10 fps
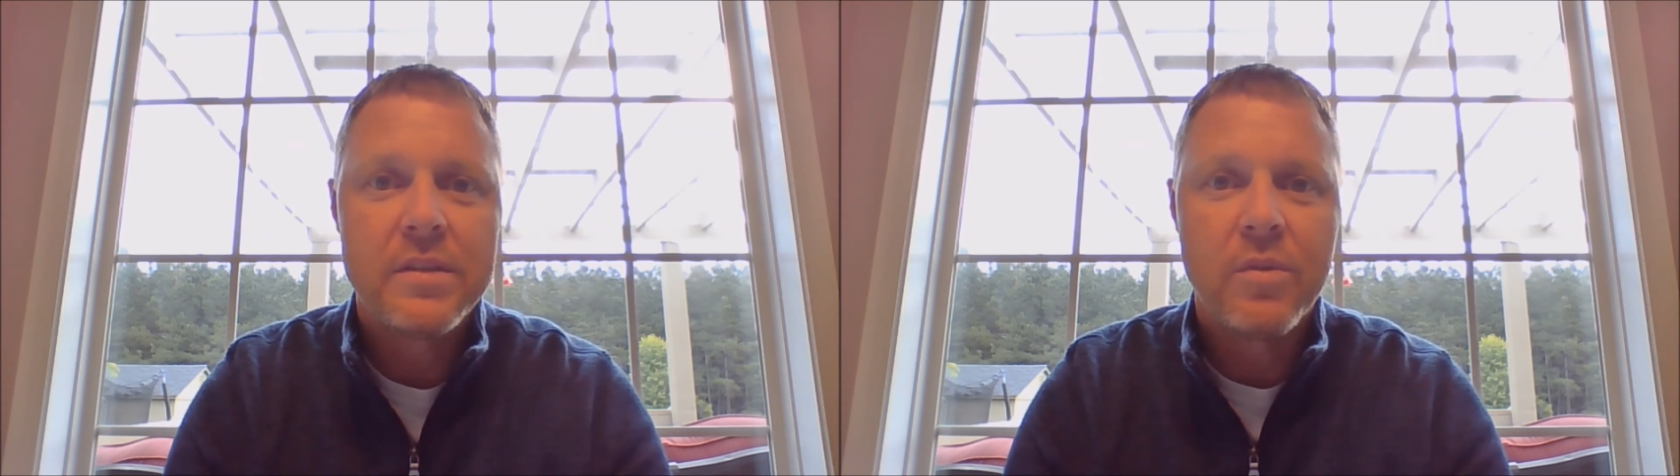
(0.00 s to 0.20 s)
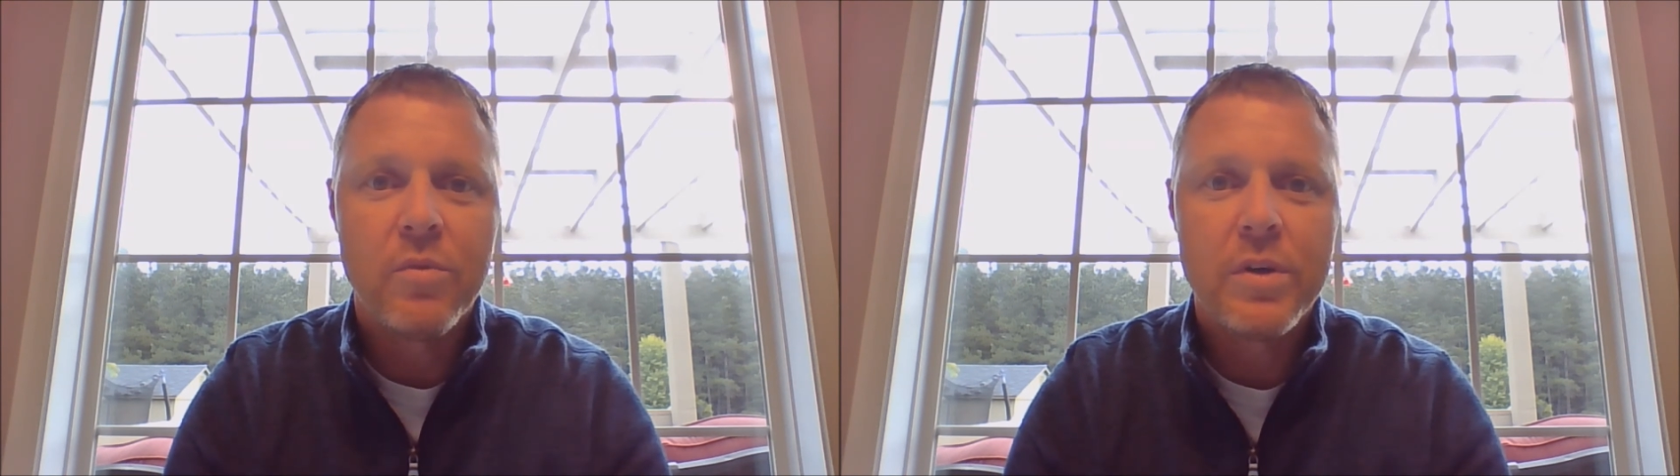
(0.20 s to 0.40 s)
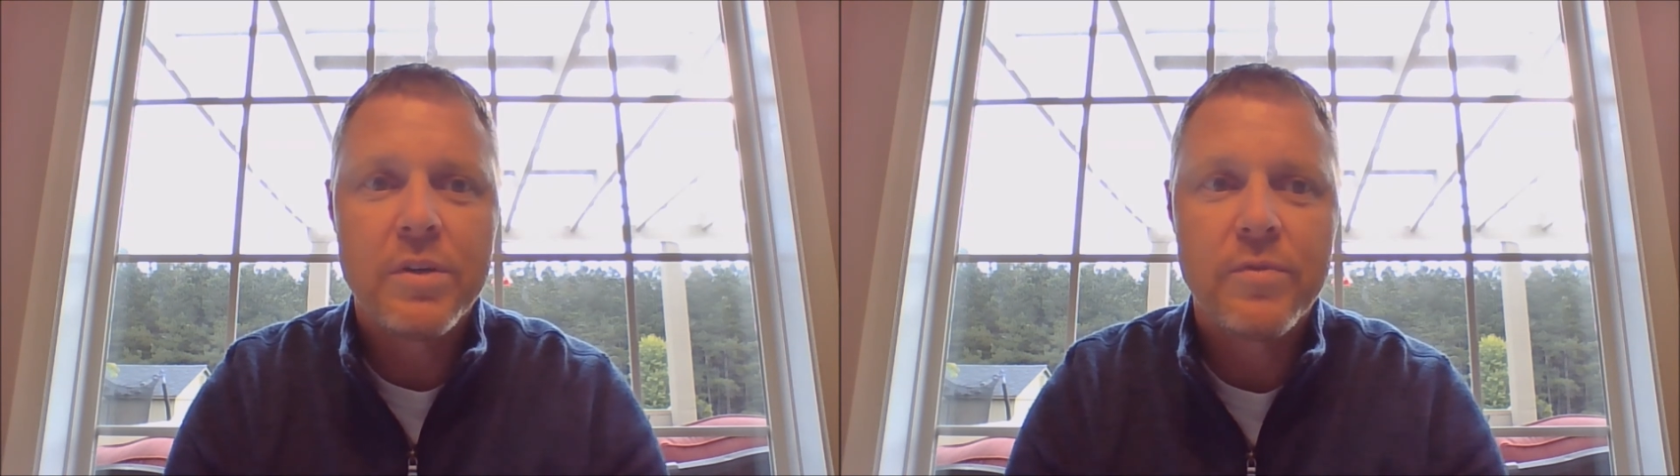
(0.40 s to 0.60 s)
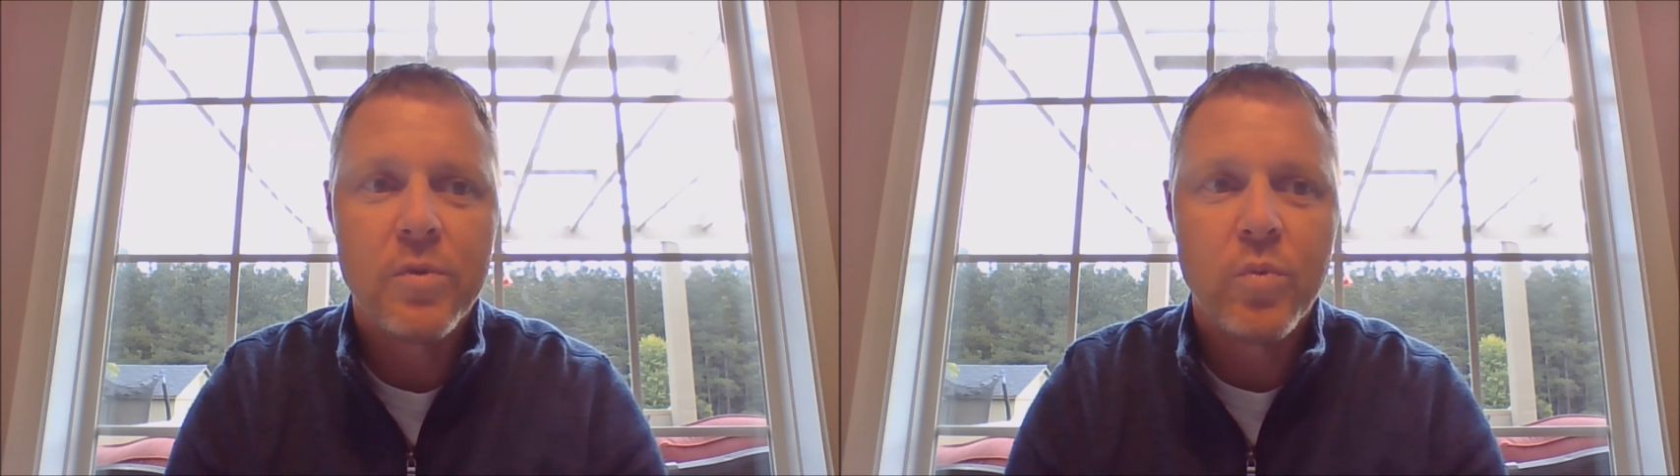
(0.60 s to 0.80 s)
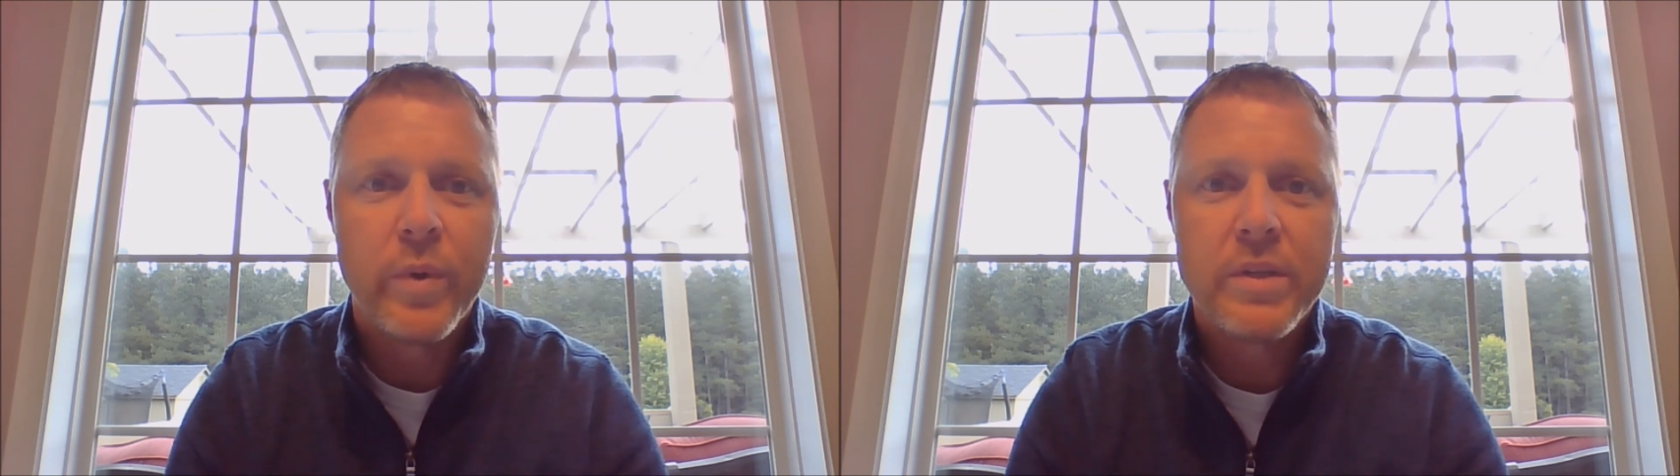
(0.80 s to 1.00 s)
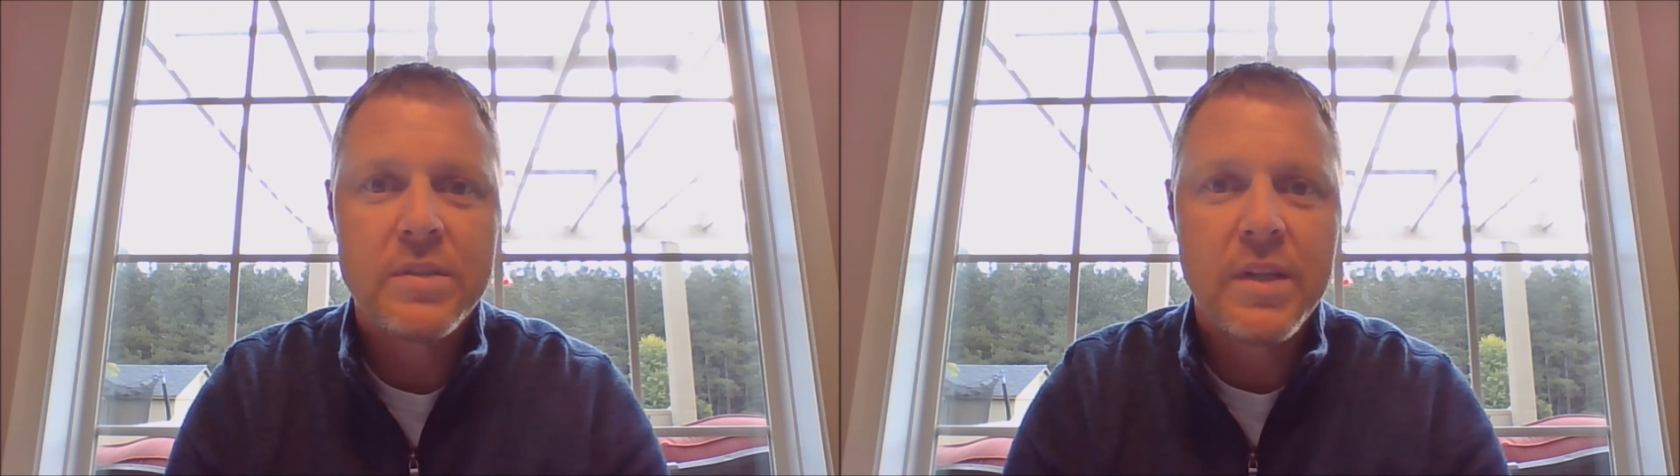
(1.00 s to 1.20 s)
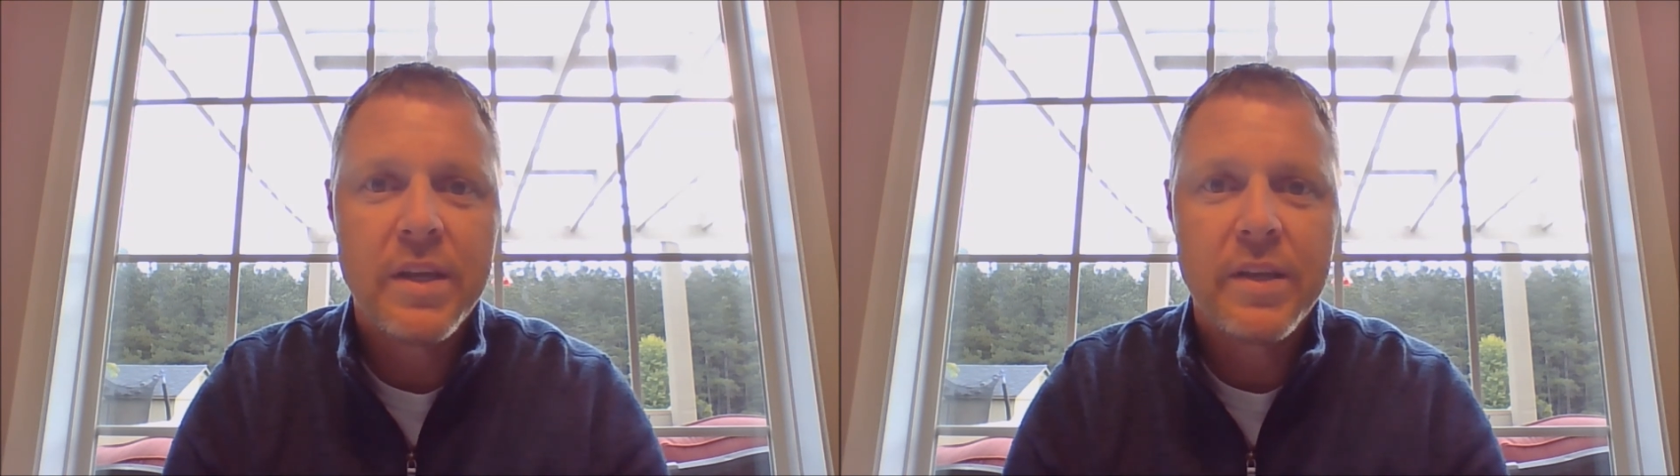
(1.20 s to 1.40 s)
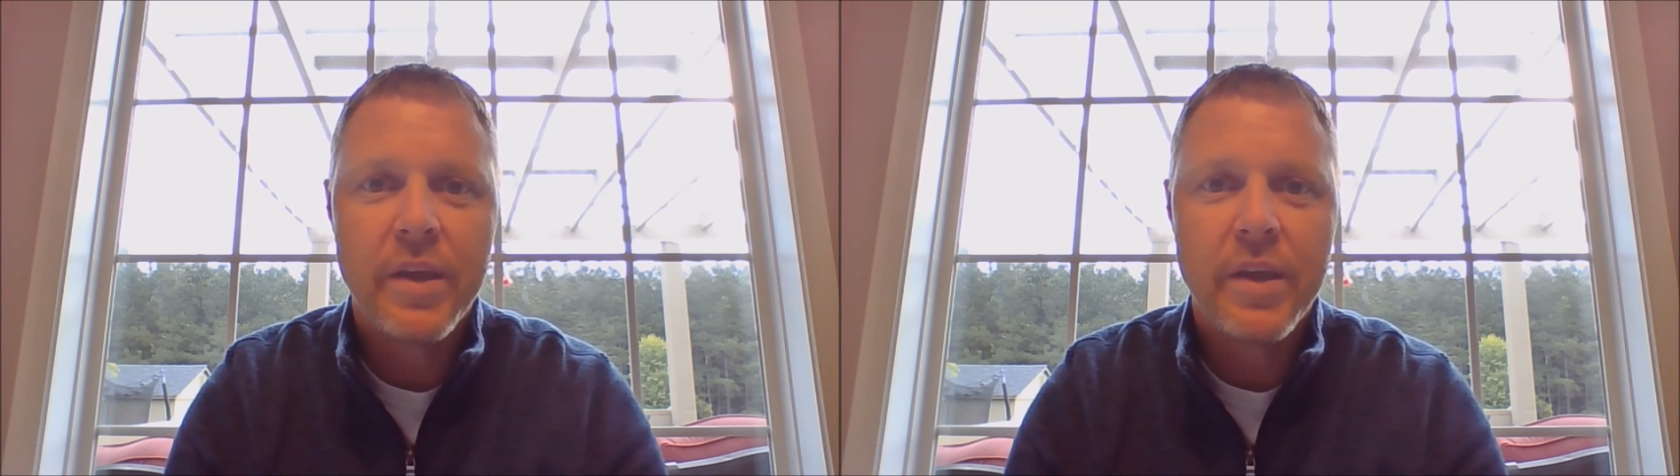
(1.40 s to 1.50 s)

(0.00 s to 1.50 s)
a wonderful Wednesday,